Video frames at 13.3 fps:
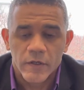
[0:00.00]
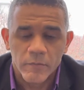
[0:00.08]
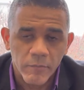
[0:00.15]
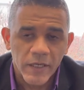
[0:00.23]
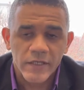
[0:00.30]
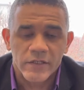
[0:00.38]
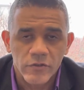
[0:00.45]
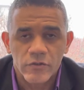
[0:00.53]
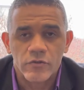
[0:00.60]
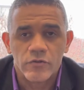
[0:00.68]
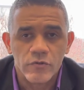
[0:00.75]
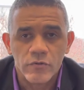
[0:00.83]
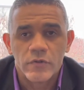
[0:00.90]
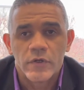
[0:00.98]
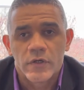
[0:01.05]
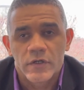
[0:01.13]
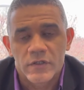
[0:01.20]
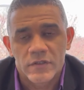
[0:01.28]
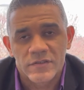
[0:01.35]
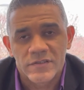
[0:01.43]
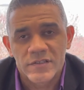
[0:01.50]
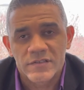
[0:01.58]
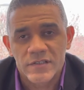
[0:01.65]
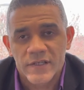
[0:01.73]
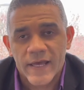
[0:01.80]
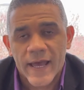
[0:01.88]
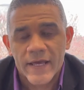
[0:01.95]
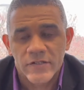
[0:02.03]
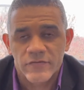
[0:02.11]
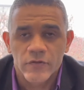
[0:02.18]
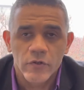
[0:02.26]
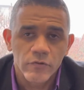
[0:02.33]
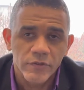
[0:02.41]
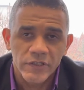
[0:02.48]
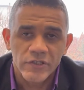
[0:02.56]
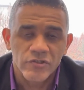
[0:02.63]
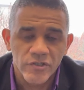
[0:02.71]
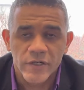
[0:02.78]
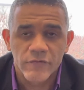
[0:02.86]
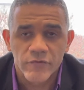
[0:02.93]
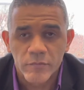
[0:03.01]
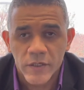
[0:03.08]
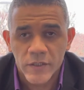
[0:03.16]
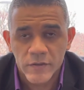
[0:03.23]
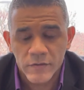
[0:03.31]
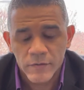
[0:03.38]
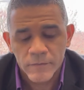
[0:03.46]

making you consistent cash flow each and every month.